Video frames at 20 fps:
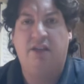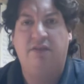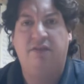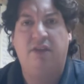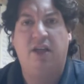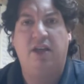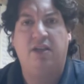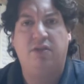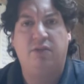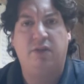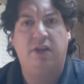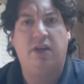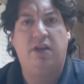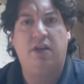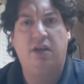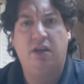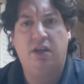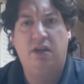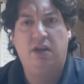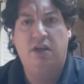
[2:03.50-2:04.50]
last
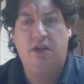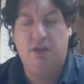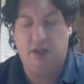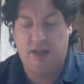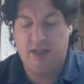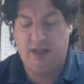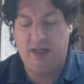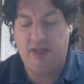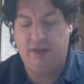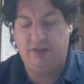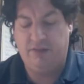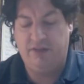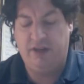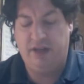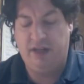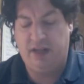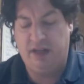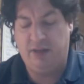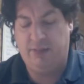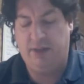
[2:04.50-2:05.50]
week that I didn't find
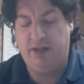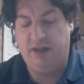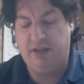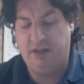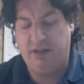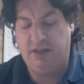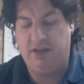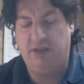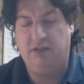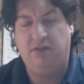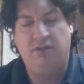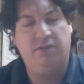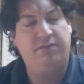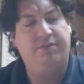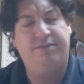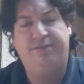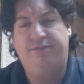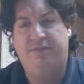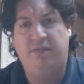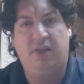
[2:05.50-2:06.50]
out about until
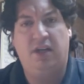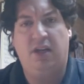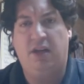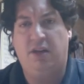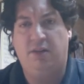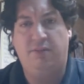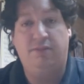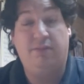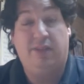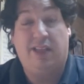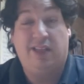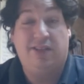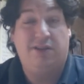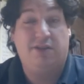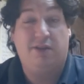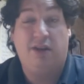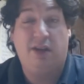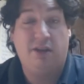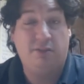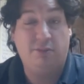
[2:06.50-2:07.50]

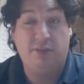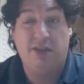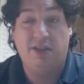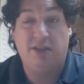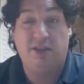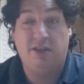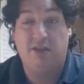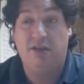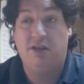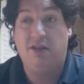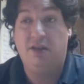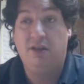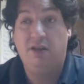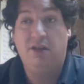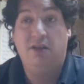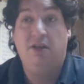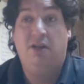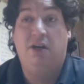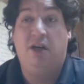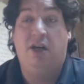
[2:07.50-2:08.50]
yesterday, basically.
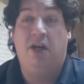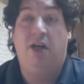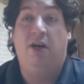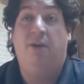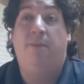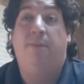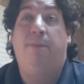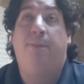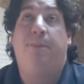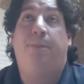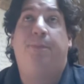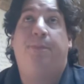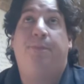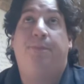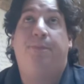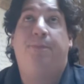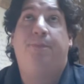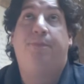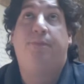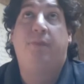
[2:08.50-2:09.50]
I
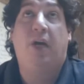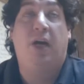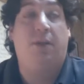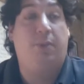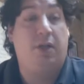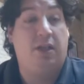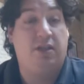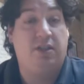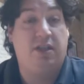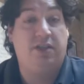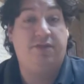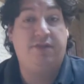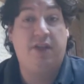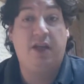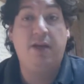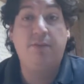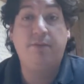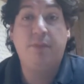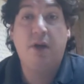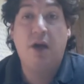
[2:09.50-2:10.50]
apologize for
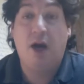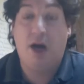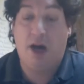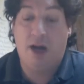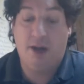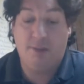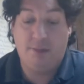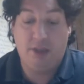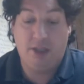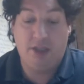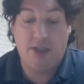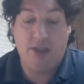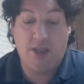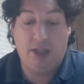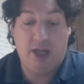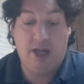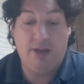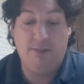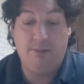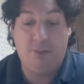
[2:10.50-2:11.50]
that. I'm a
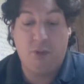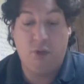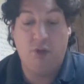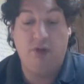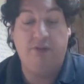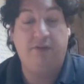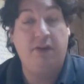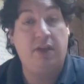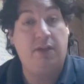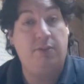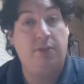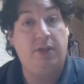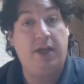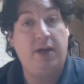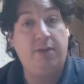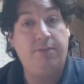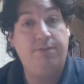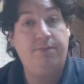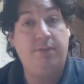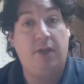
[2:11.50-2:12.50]
lot more available
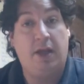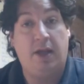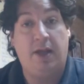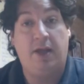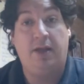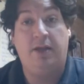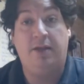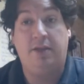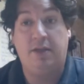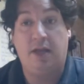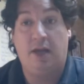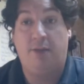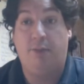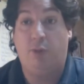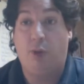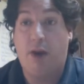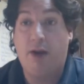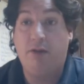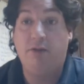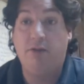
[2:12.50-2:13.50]
now, and I'm
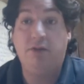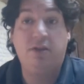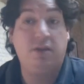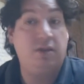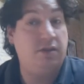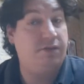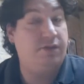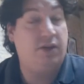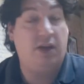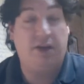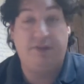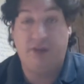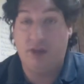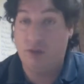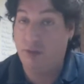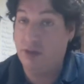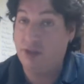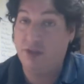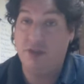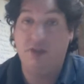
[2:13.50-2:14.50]
around. If you have any
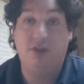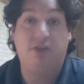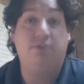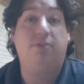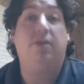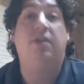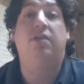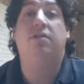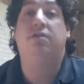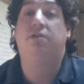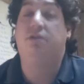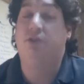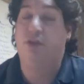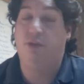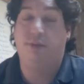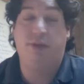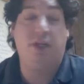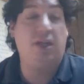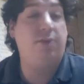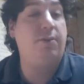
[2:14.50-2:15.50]
questions, please shoot
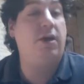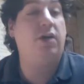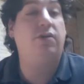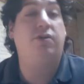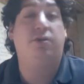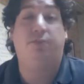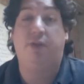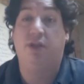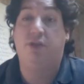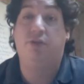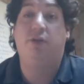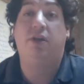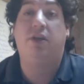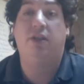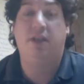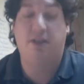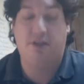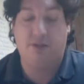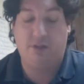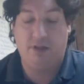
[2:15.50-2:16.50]
me an email, shoot me a tweet,
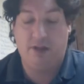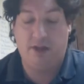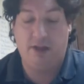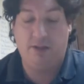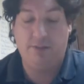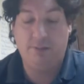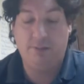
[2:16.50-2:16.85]
that sort of thing.